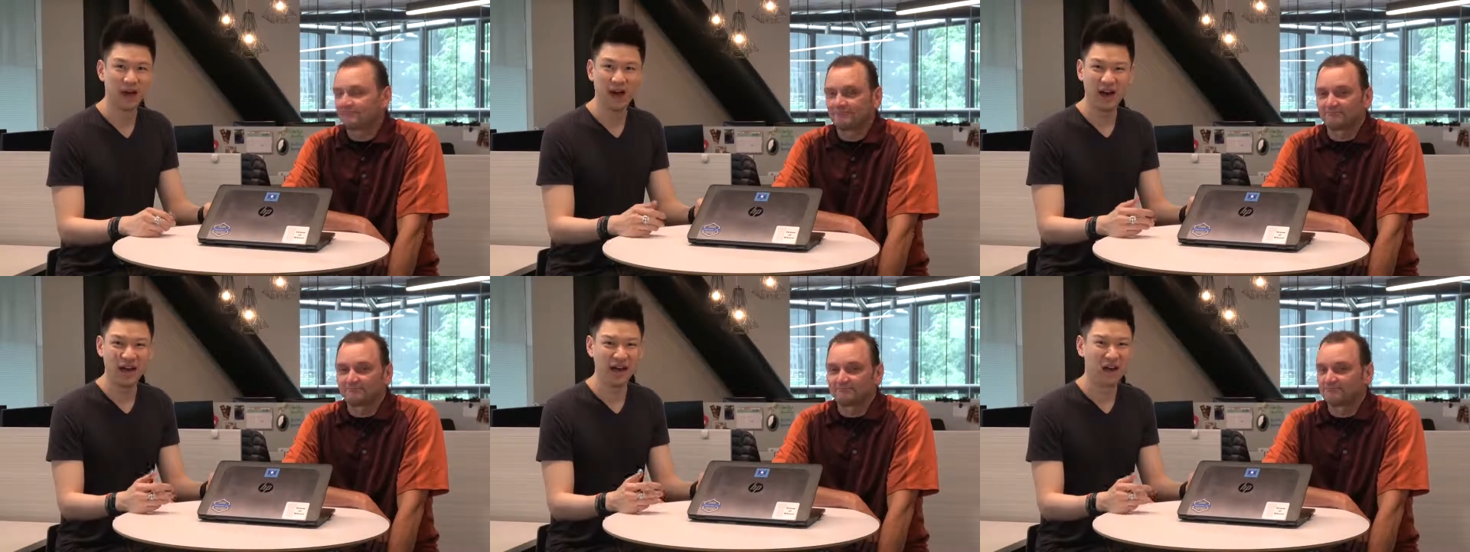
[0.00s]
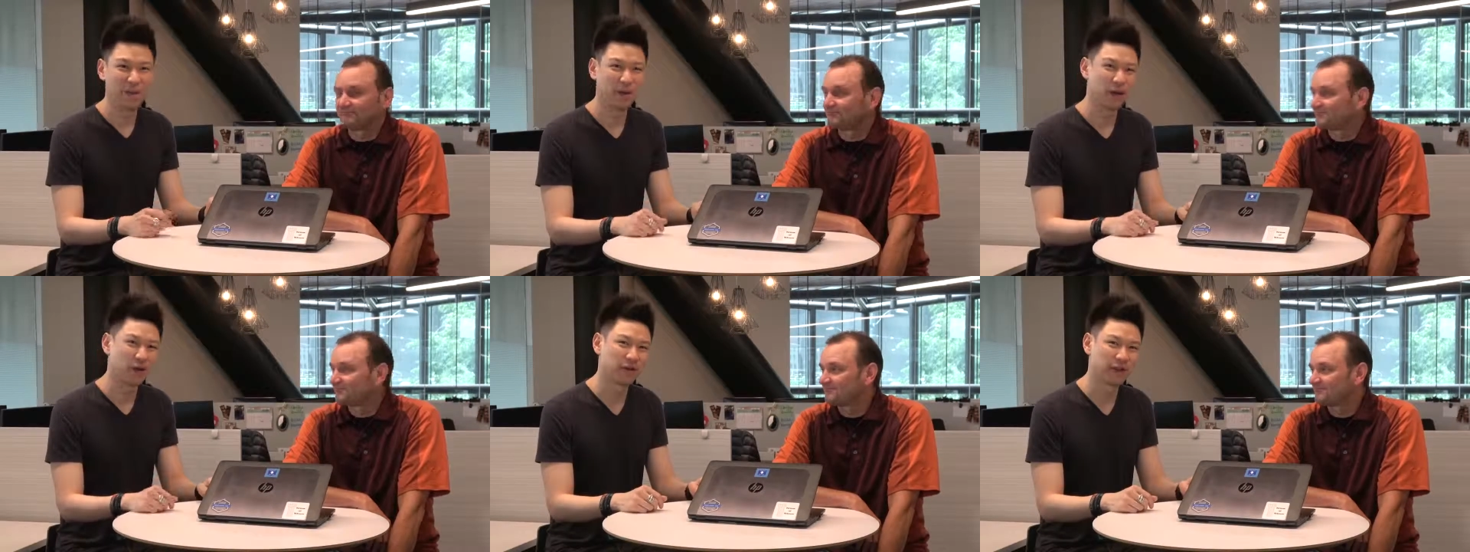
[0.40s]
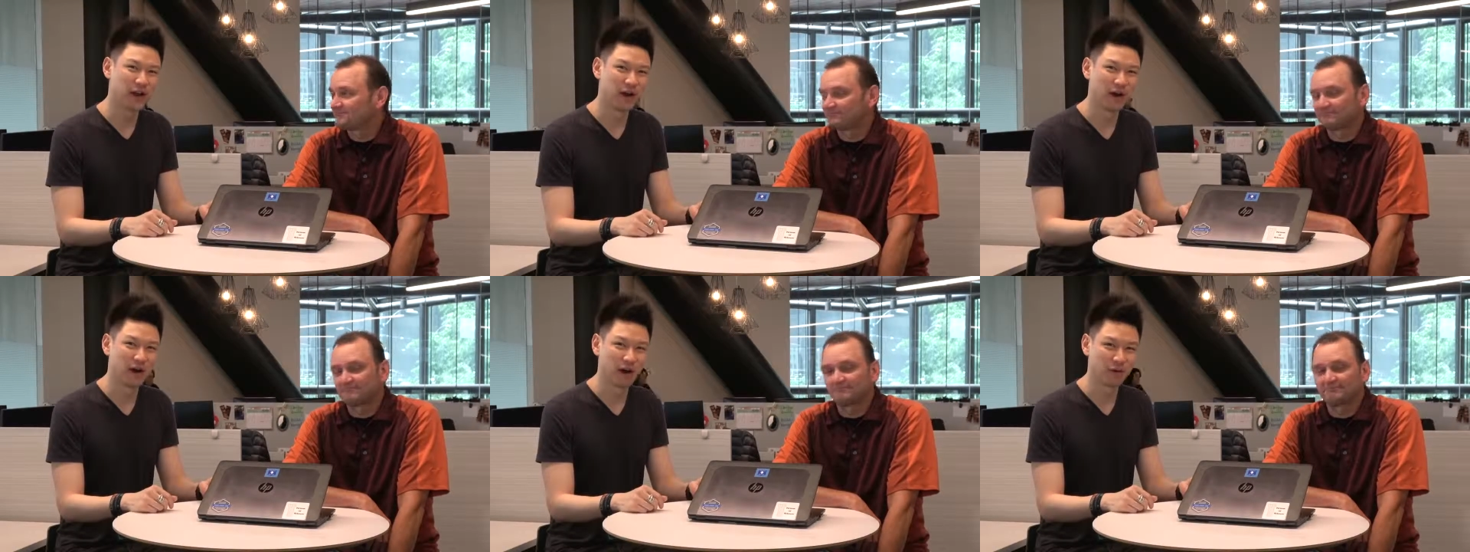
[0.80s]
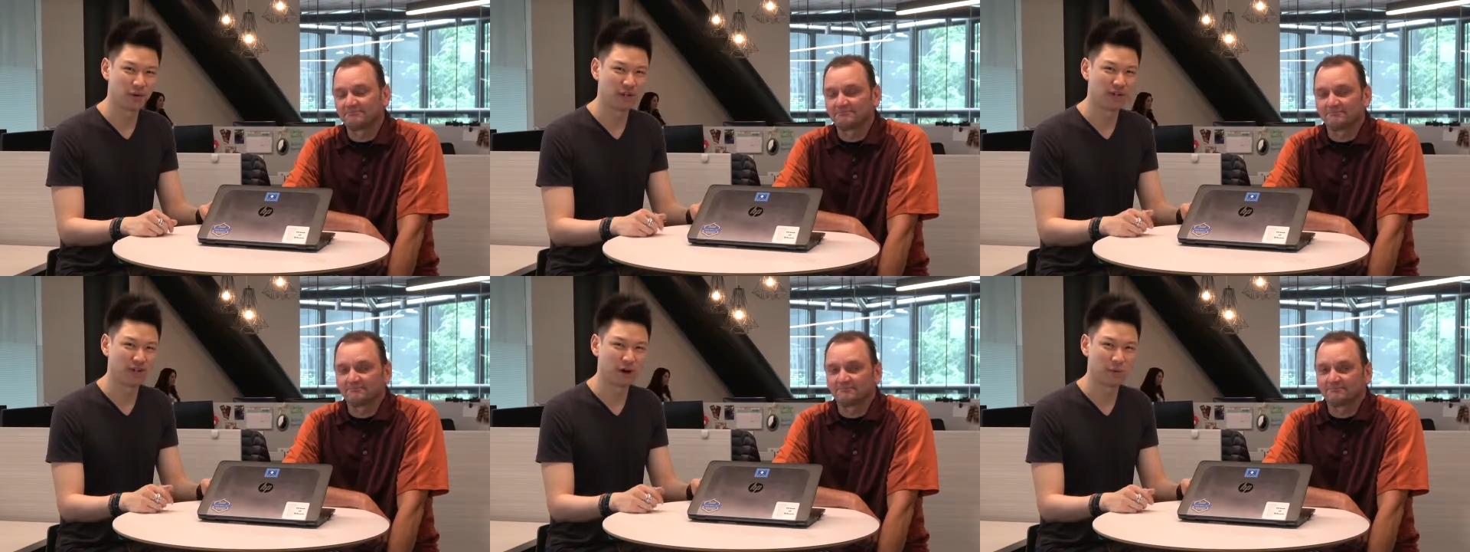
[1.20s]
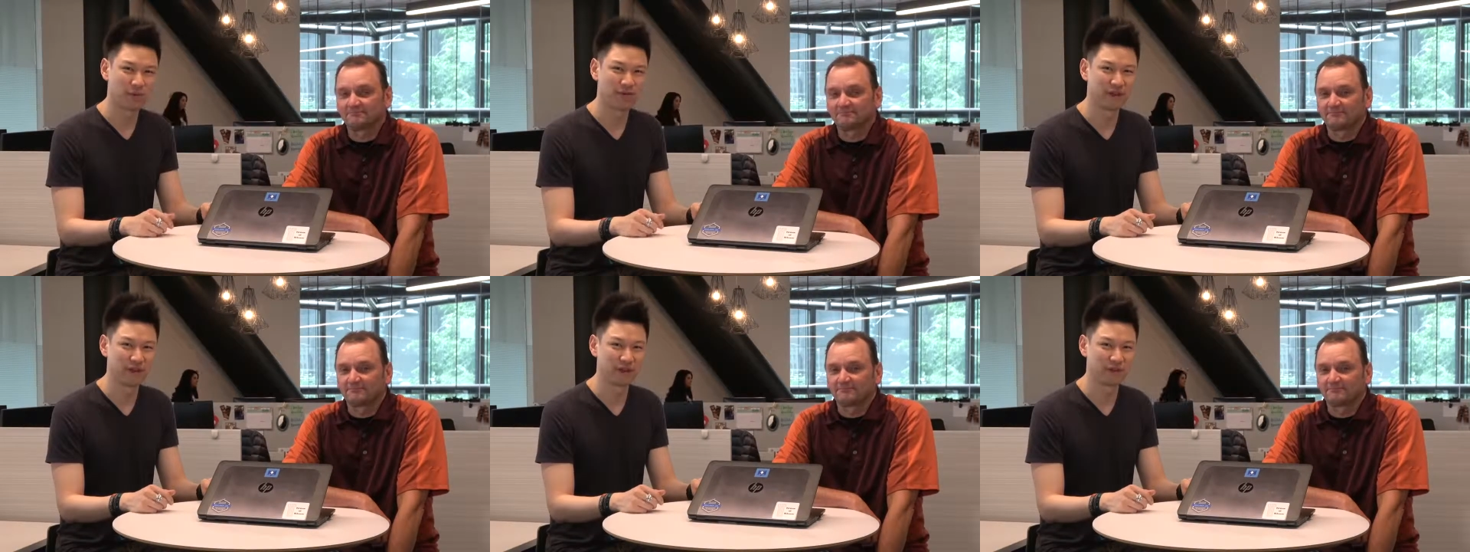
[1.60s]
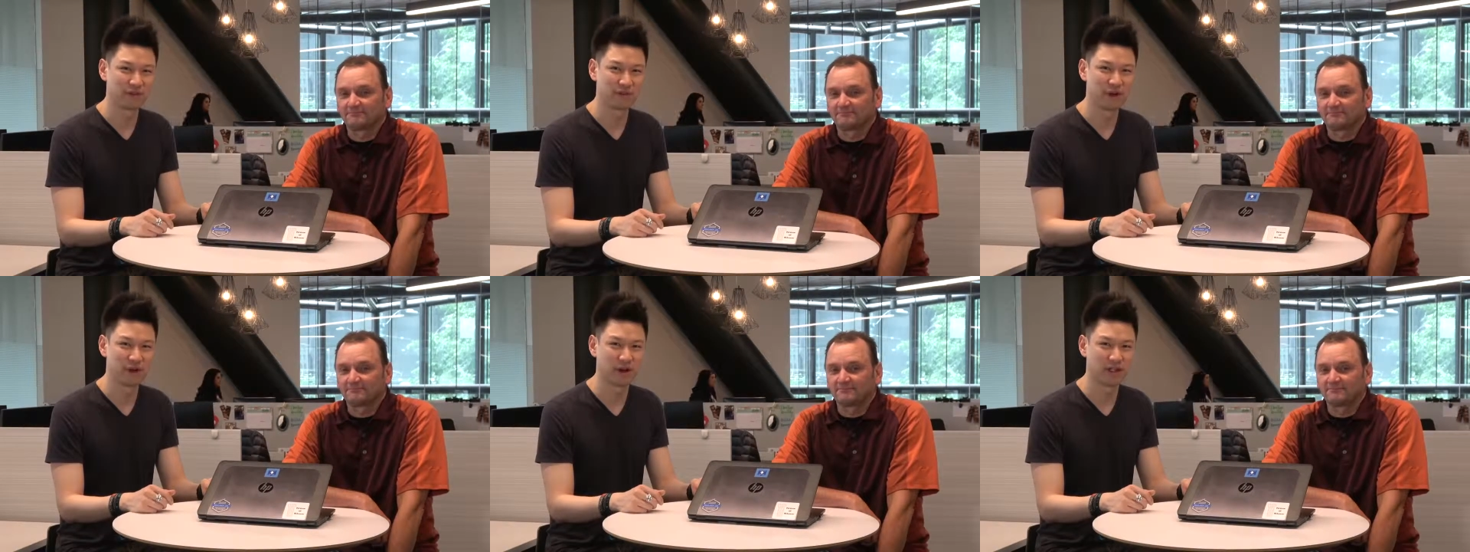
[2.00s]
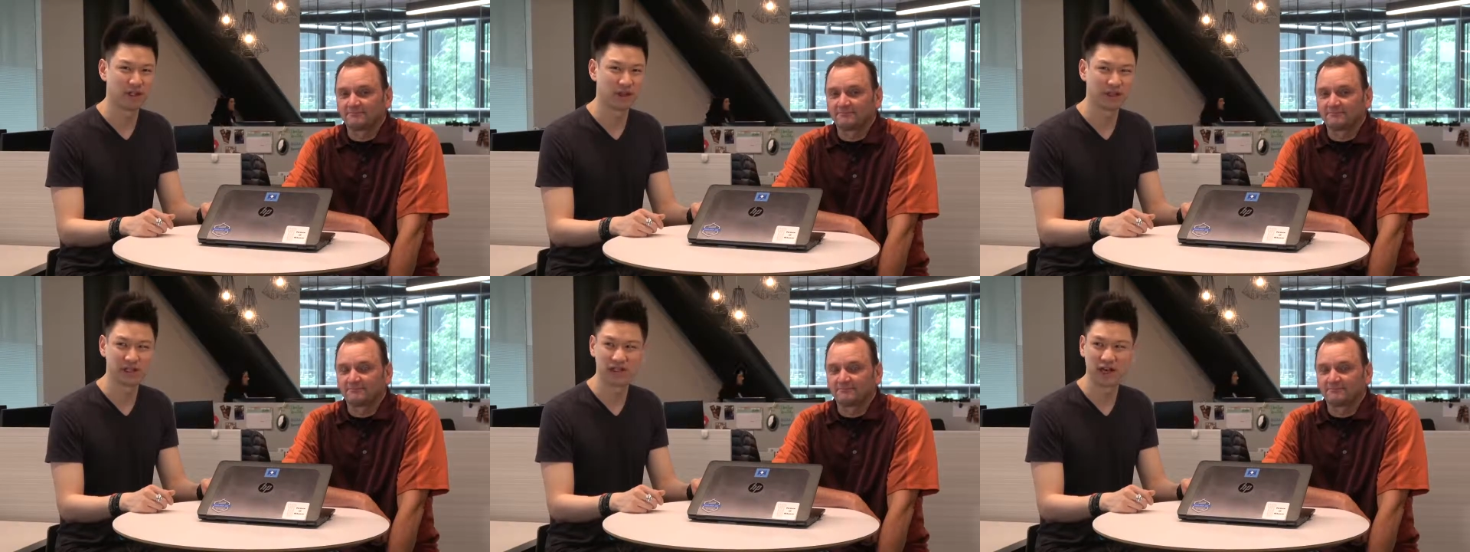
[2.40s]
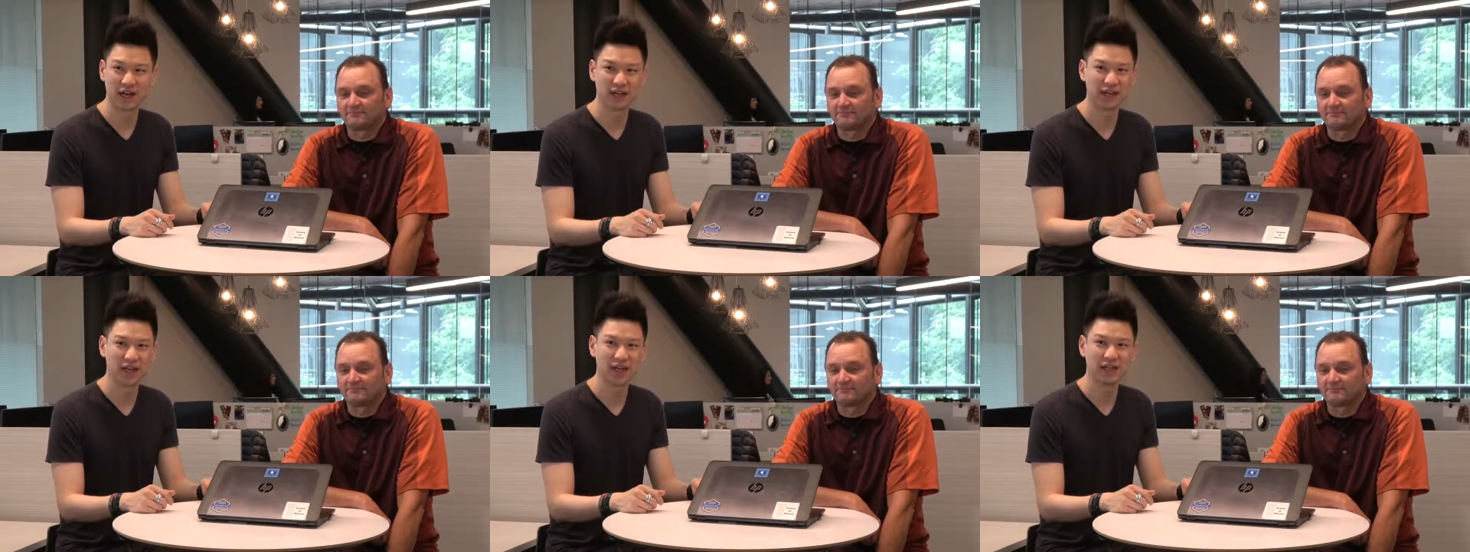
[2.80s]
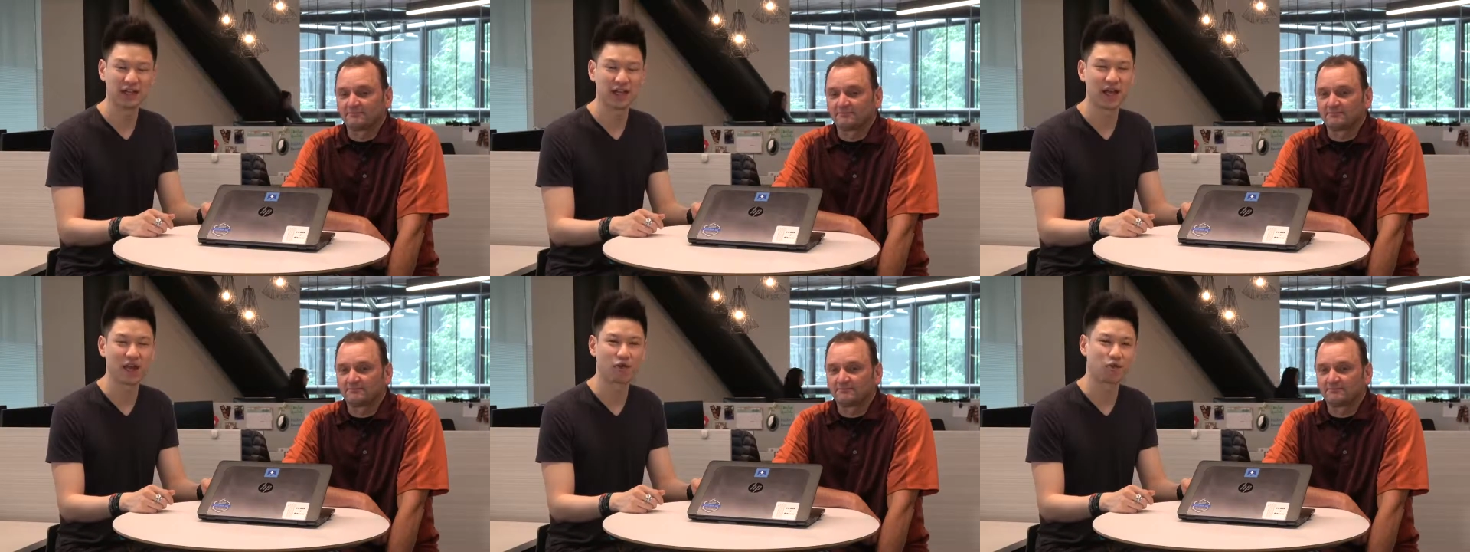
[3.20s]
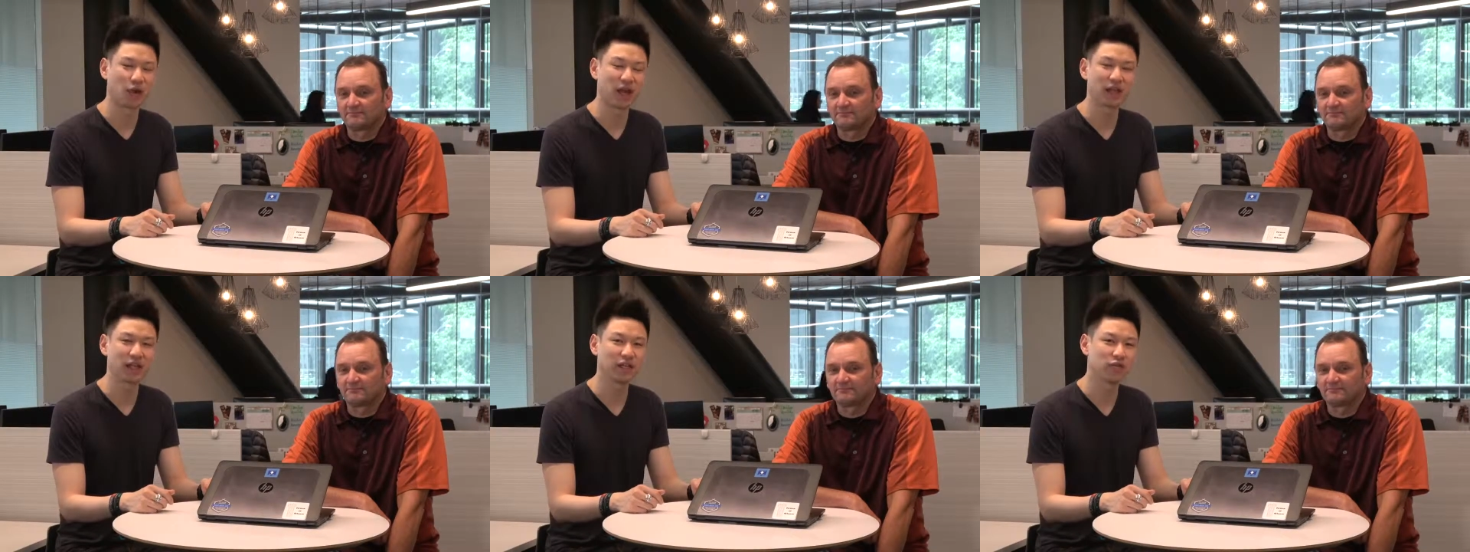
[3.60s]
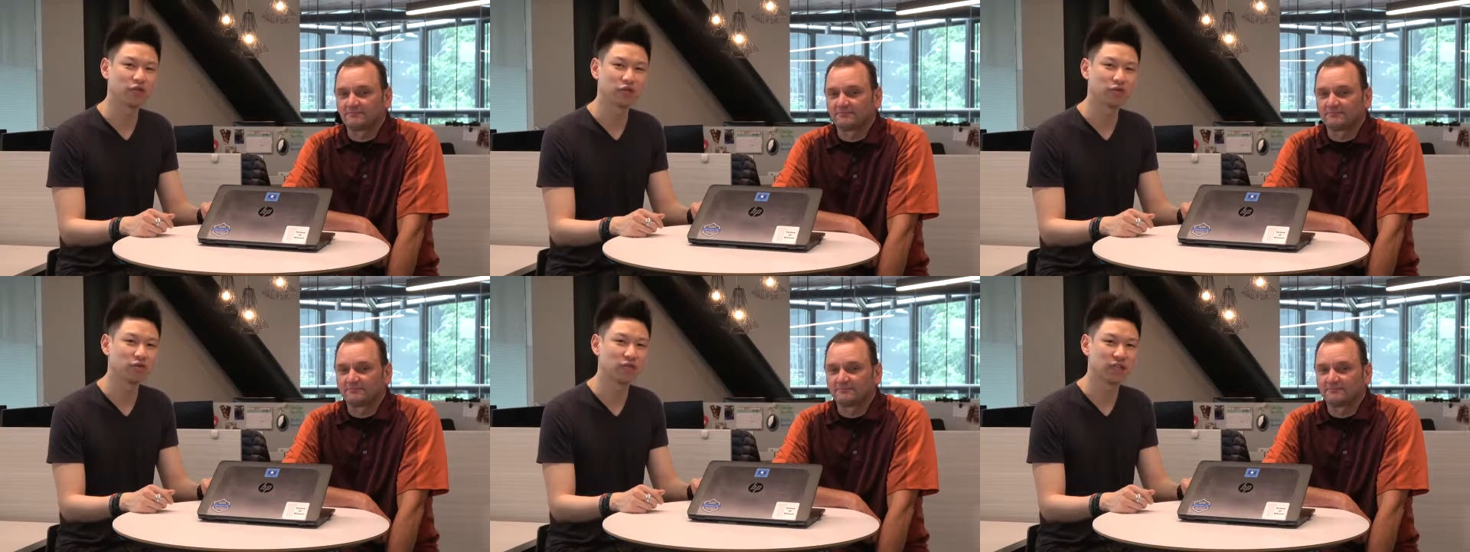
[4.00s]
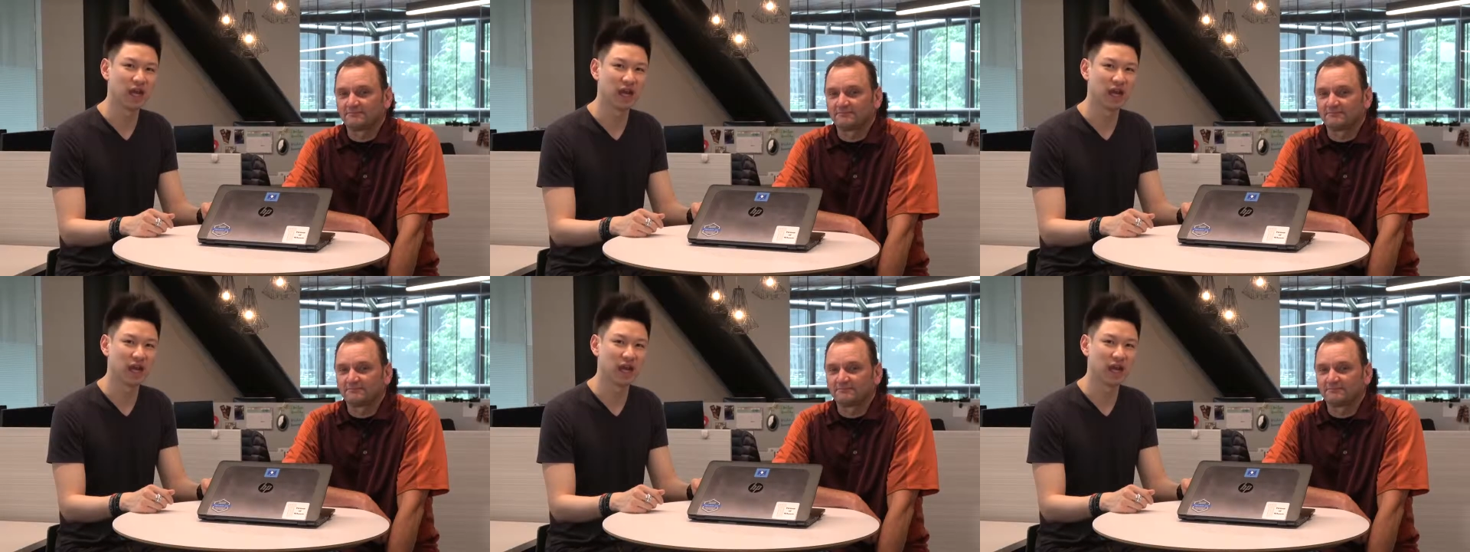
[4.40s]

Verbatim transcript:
Speaker 1: Hi, I'm Aaron Liao. I run developer evangelism here at DocuSign. It is a rainy June